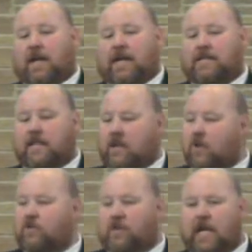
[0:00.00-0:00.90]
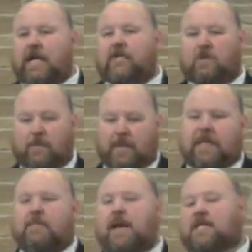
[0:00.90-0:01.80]
And he said, No, you can't. And he told me about
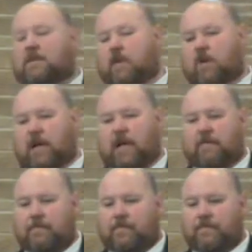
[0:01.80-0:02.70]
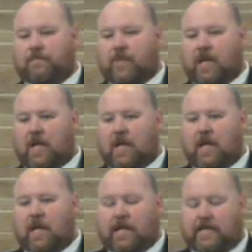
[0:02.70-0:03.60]
that basketball game.
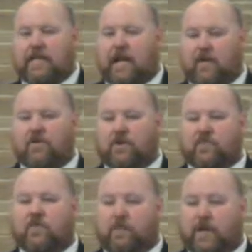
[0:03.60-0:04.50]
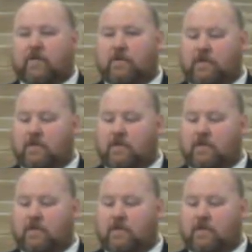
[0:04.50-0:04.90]
And he said, I know you're for real.